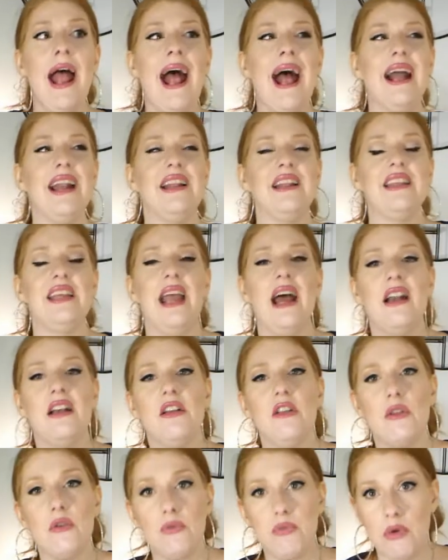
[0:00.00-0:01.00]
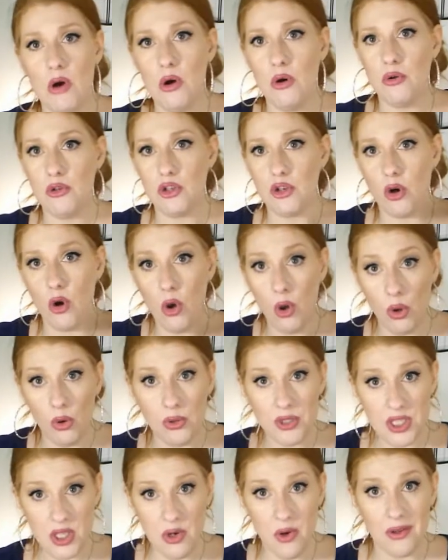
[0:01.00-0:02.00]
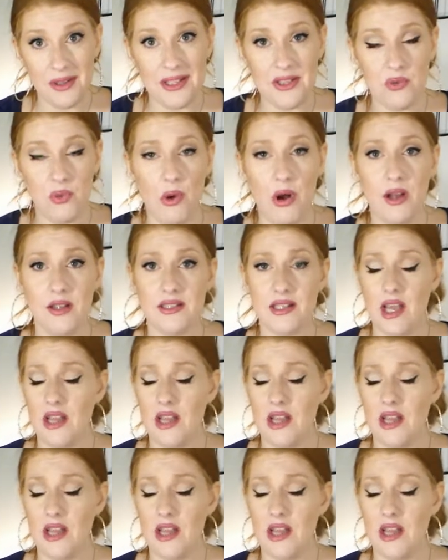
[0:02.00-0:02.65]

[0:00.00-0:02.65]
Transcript: And at the end of the road, you're holding all these wands,